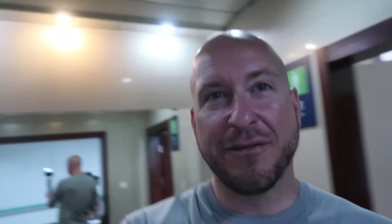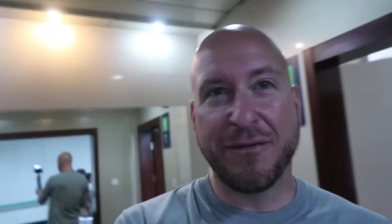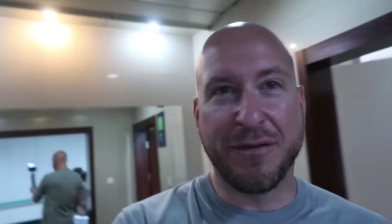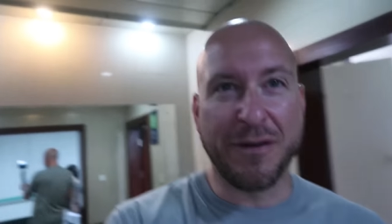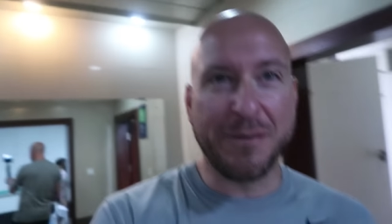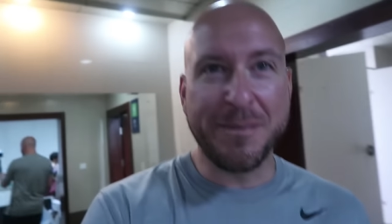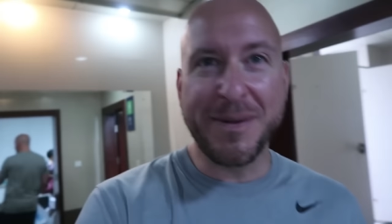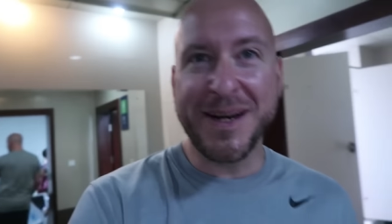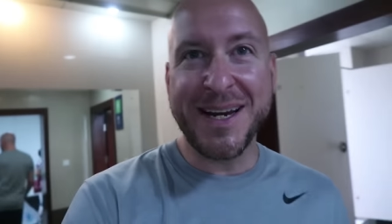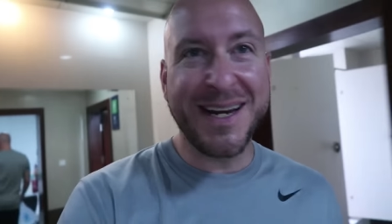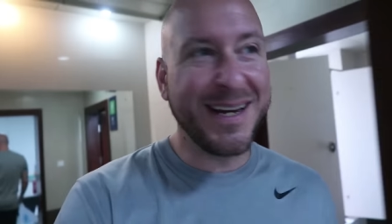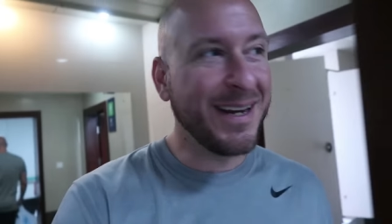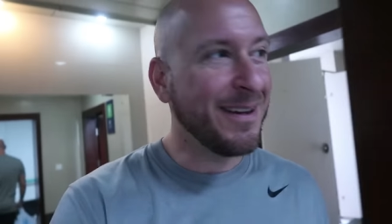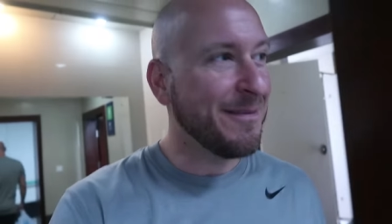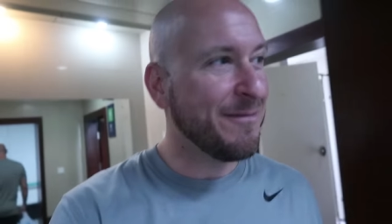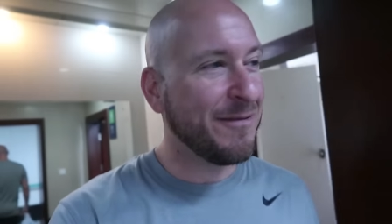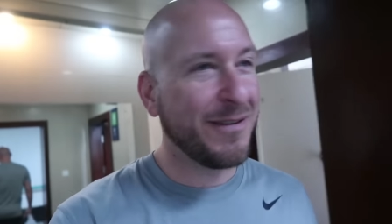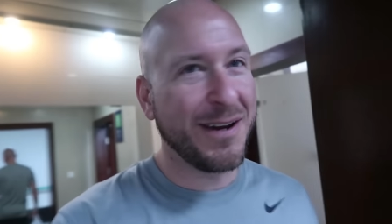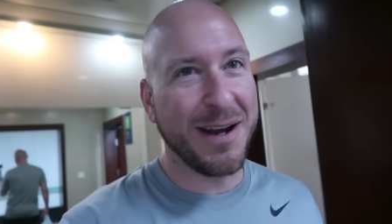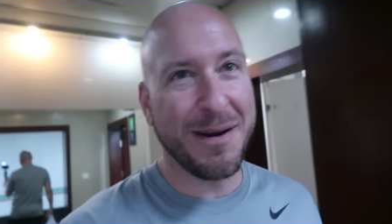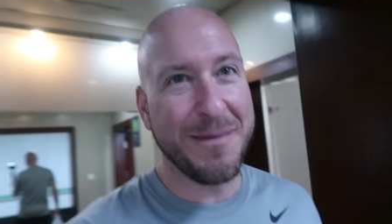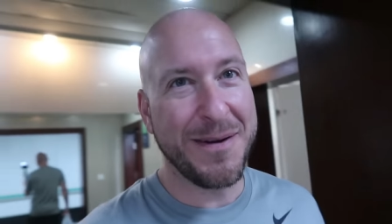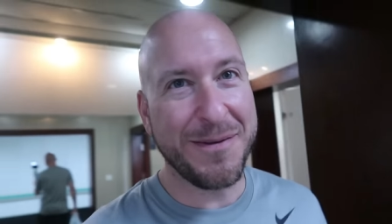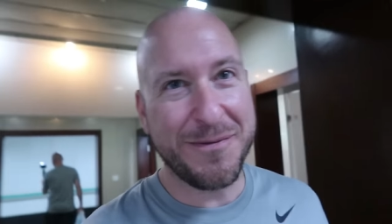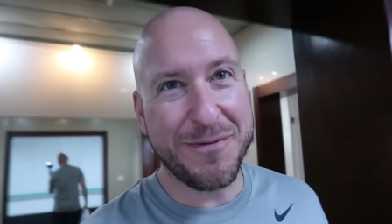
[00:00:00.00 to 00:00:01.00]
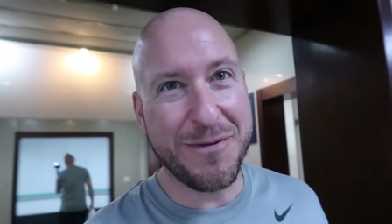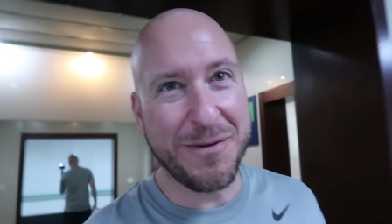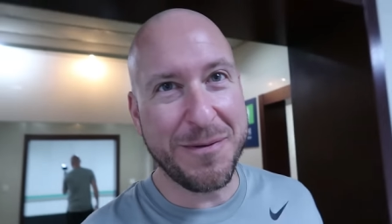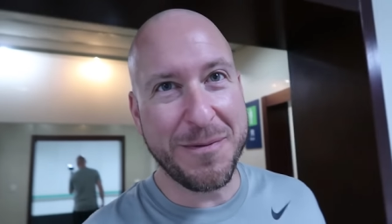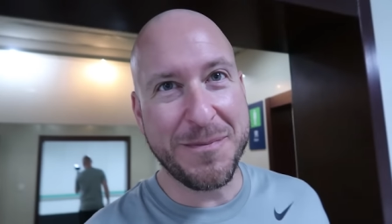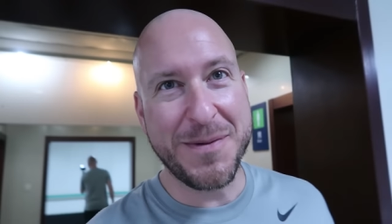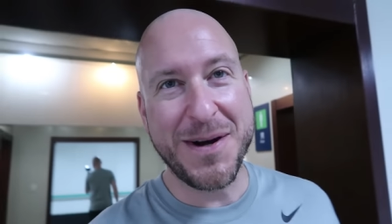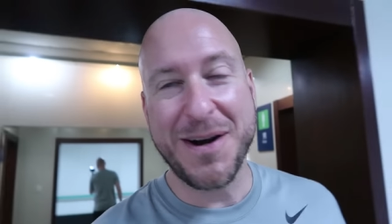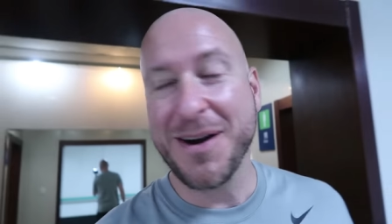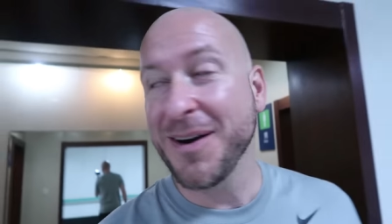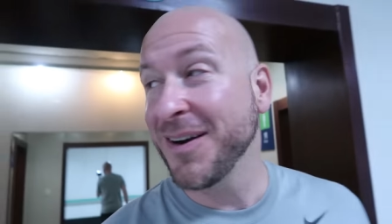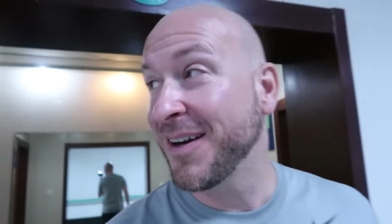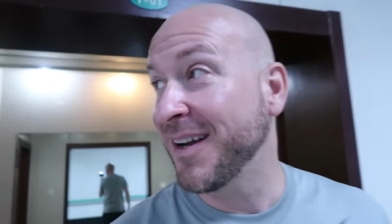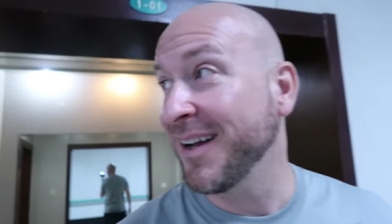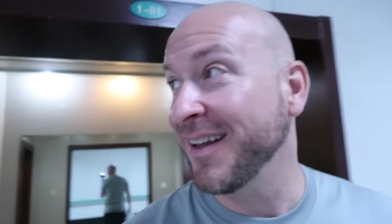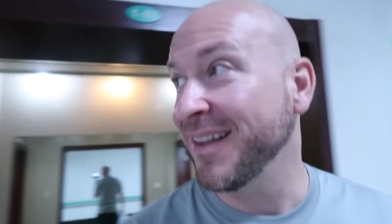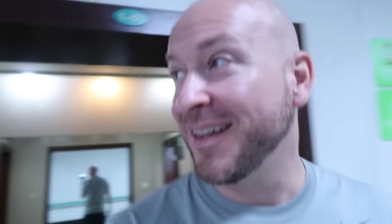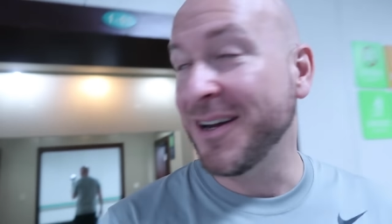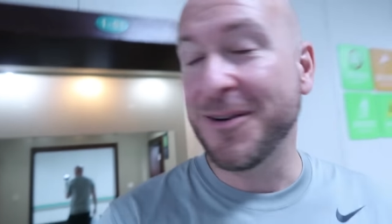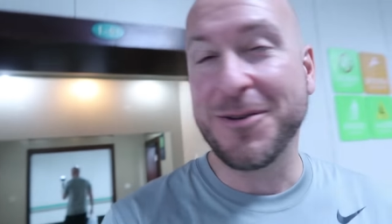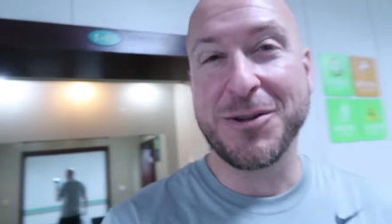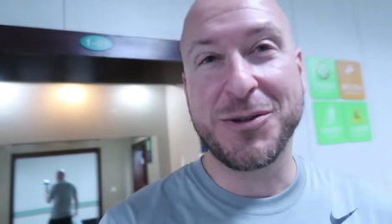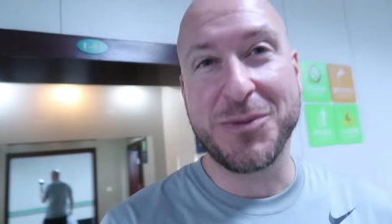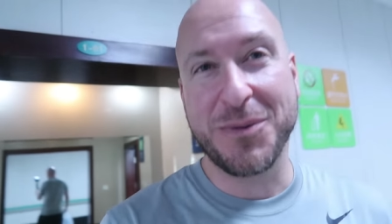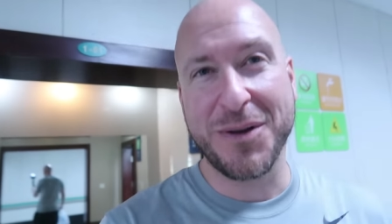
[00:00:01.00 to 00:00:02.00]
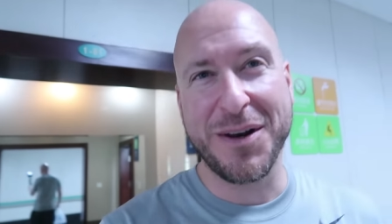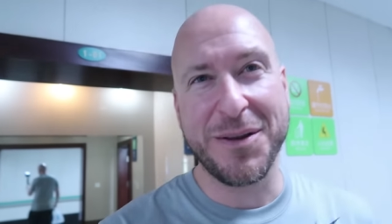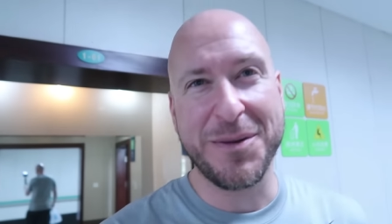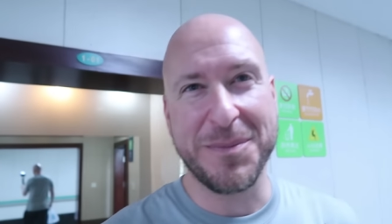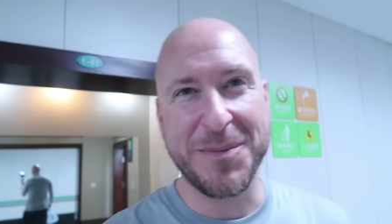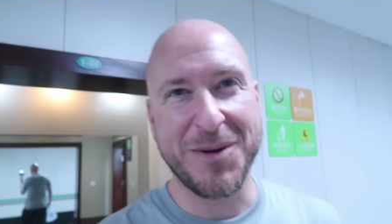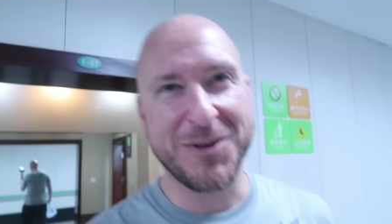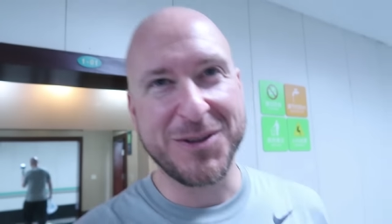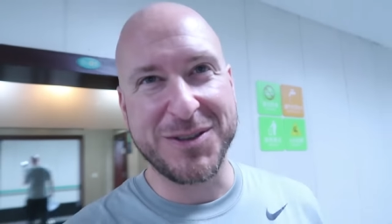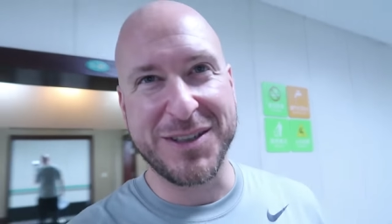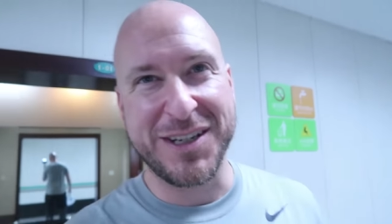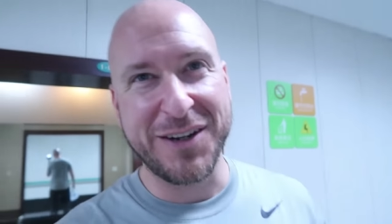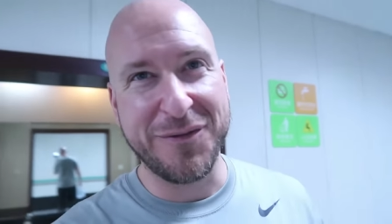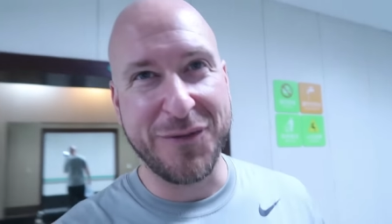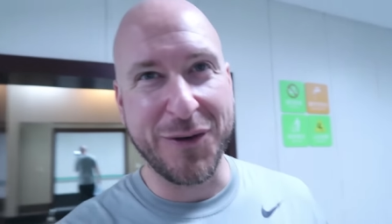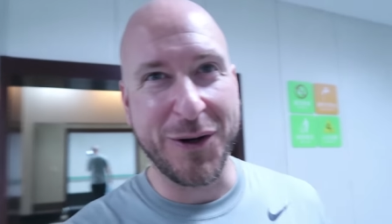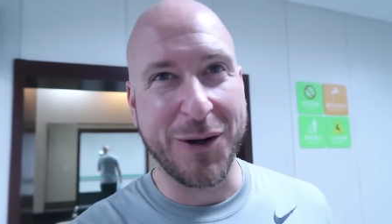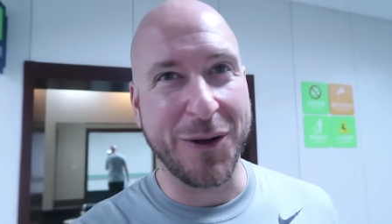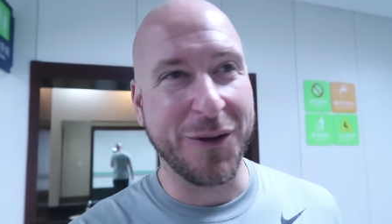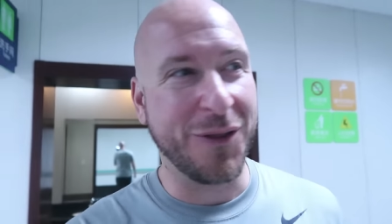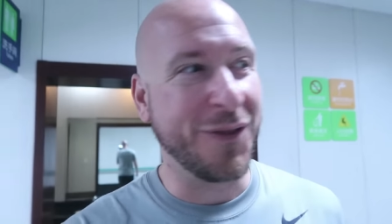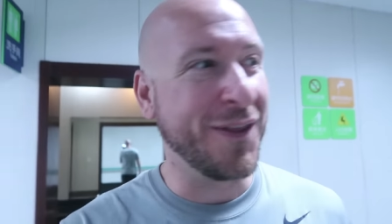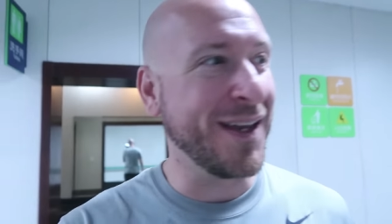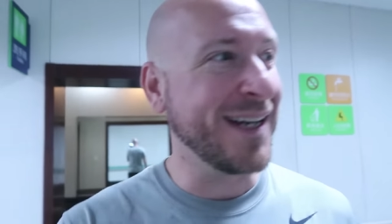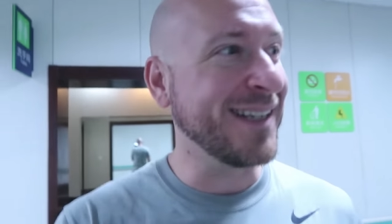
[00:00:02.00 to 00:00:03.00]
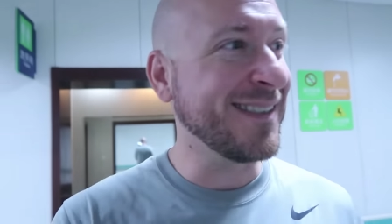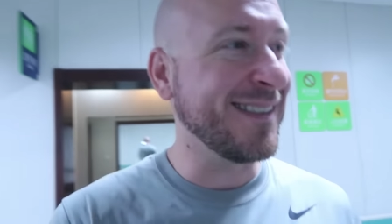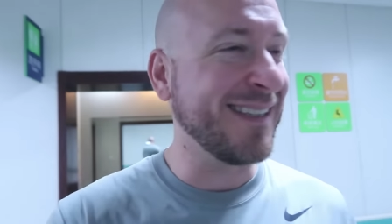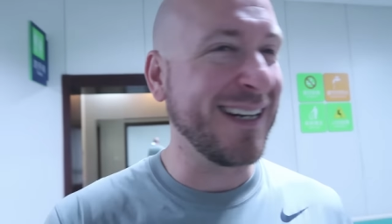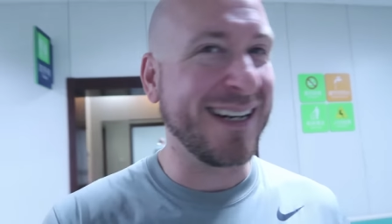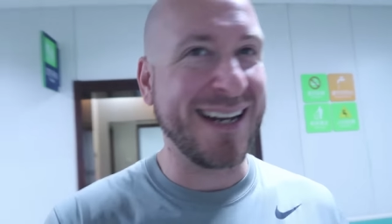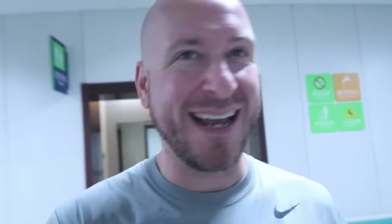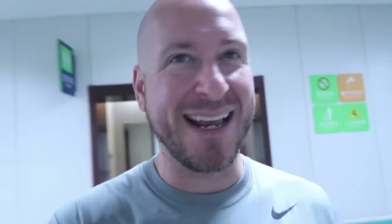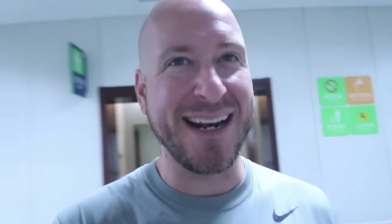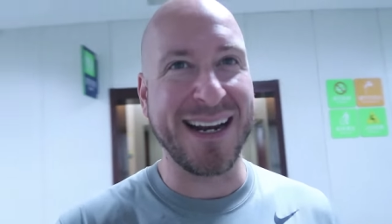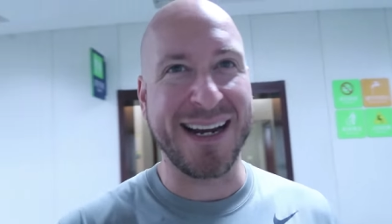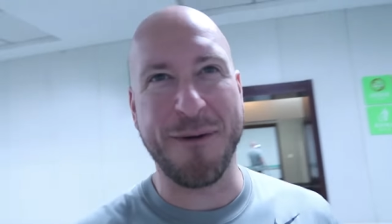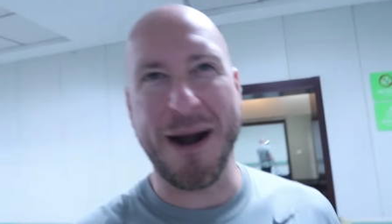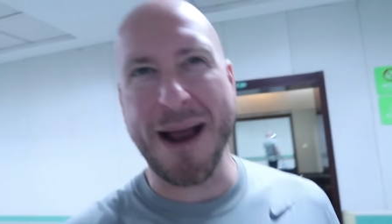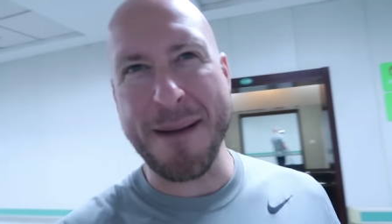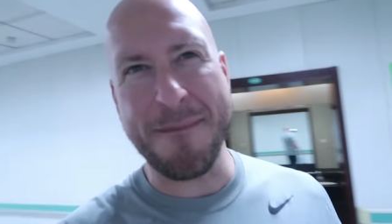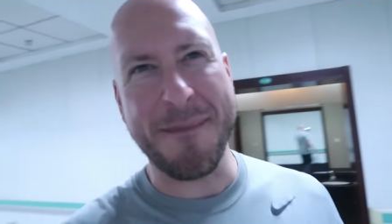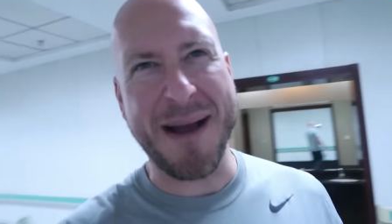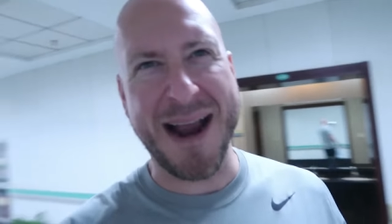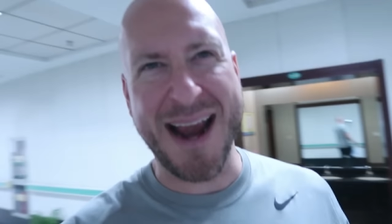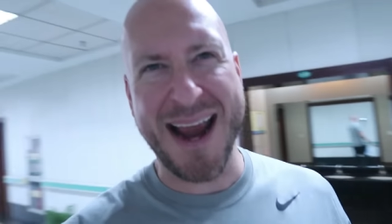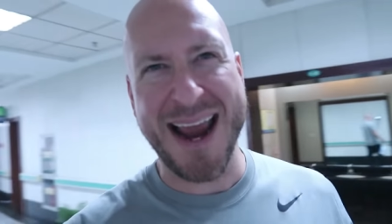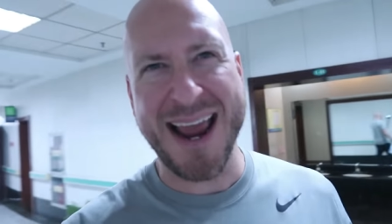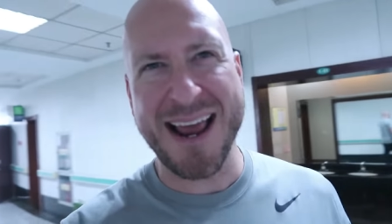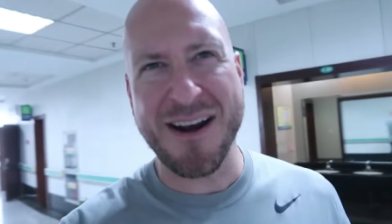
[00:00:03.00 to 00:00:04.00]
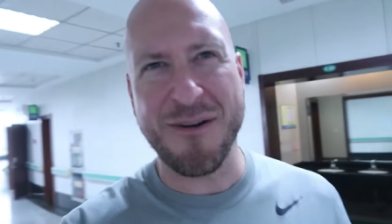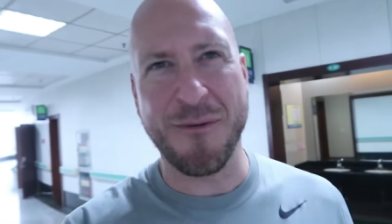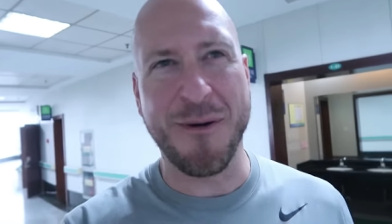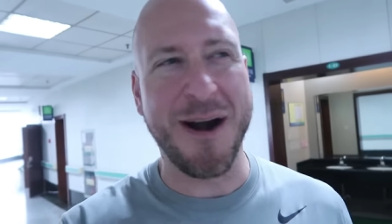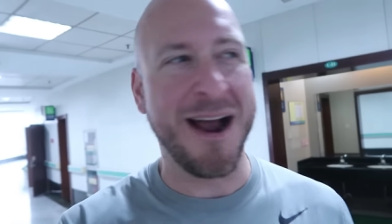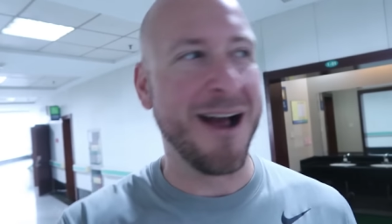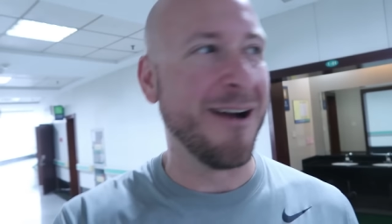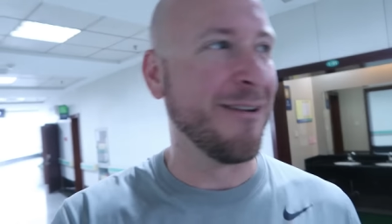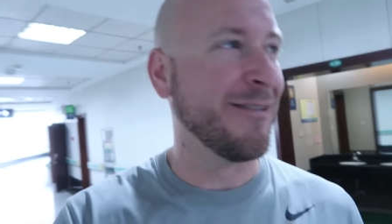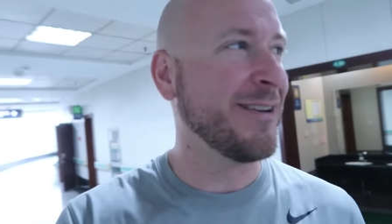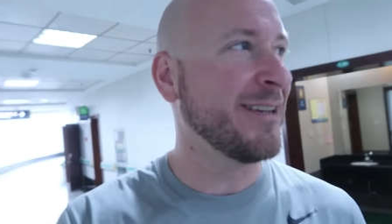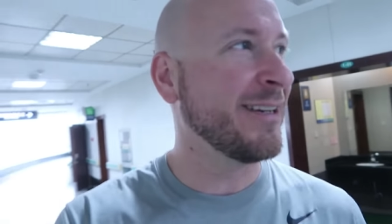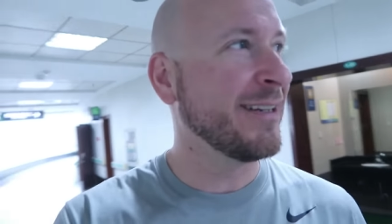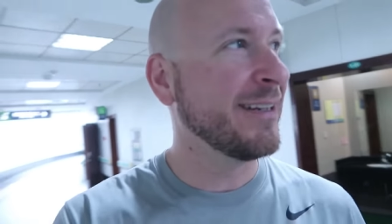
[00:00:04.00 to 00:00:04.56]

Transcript: For me, coming from America, that was one of the most difficult things to kind of wrap my head around.